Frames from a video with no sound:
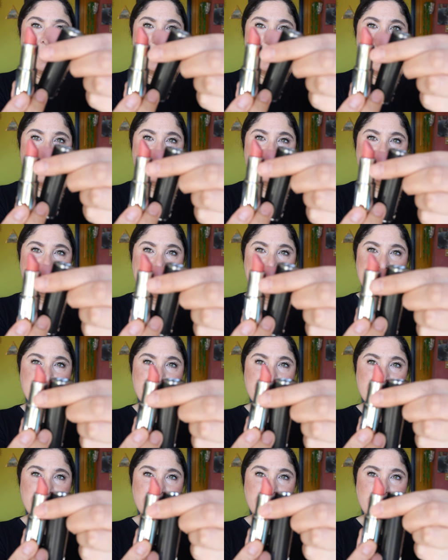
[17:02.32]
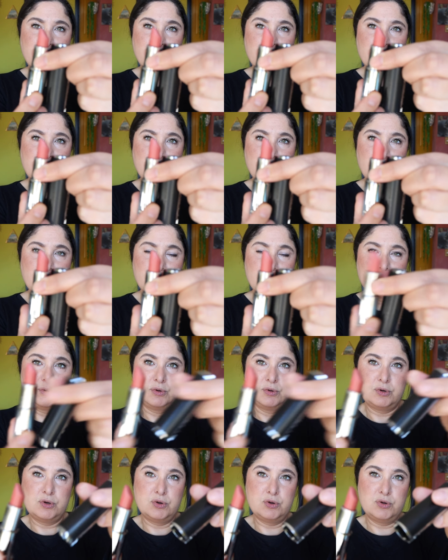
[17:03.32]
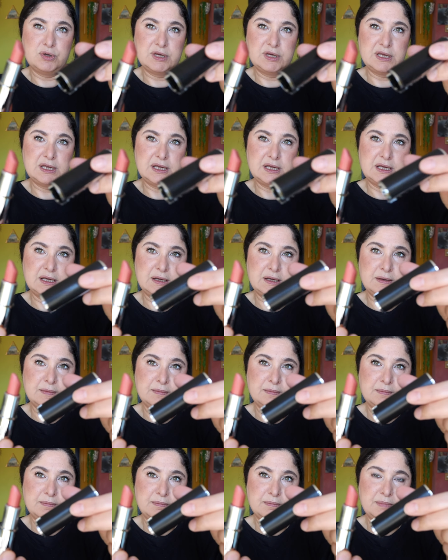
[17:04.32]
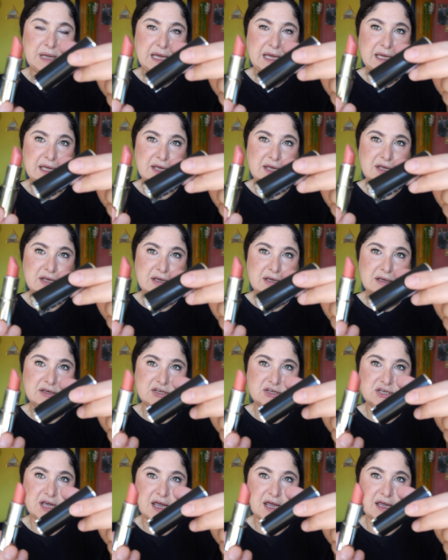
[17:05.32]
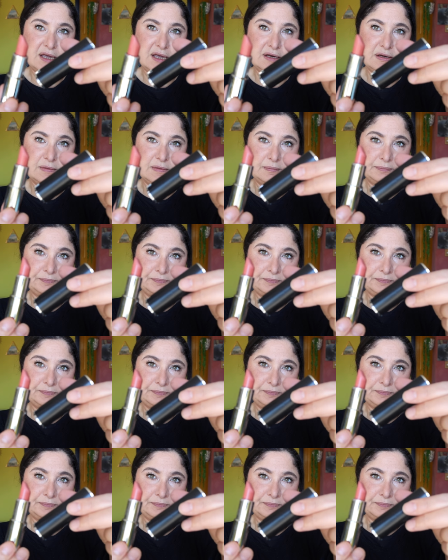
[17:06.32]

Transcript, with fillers: And it's a beautiful nudie pinky shade.